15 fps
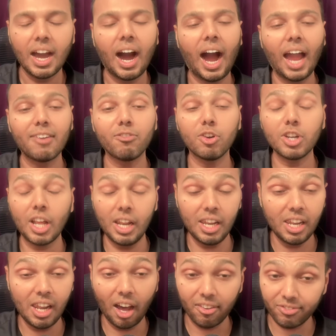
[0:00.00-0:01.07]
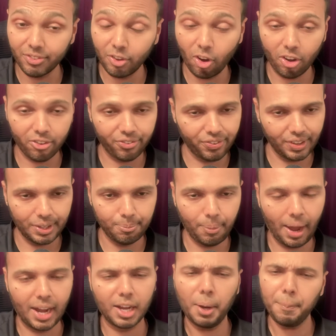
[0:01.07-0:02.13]
I would love your
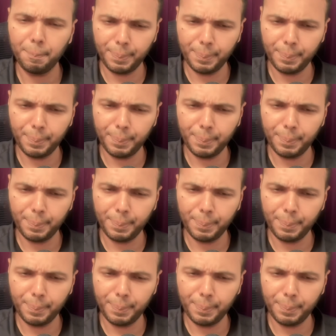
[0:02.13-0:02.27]
feedback.